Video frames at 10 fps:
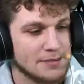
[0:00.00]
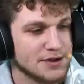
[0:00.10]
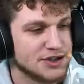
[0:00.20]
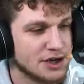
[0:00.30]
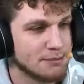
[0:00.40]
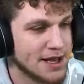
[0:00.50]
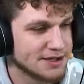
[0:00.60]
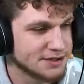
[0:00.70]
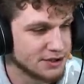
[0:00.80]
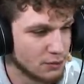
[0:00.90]
I'm the jump
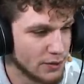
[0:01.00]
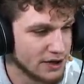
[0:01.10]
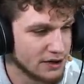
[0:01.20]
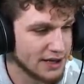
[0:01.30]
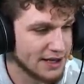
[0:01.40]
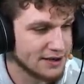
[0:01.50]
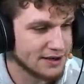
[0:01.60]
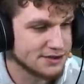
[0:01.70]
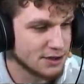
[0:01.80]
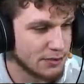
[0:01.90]
master. We are
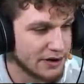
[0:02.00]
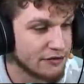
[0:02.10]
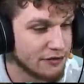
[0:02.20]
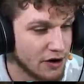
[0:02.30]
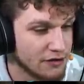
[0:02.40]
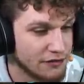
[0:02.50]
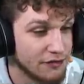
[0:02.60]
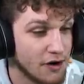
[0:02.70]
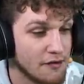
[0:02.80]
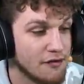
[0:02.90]
landing somewhere far,
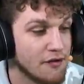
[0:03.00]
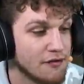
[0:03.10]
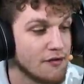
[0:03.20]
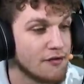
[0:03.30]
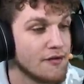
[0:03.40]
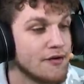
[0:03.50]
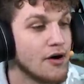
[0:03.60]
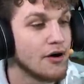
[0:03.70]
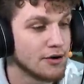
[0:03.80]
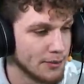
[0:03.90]
far, far, far, far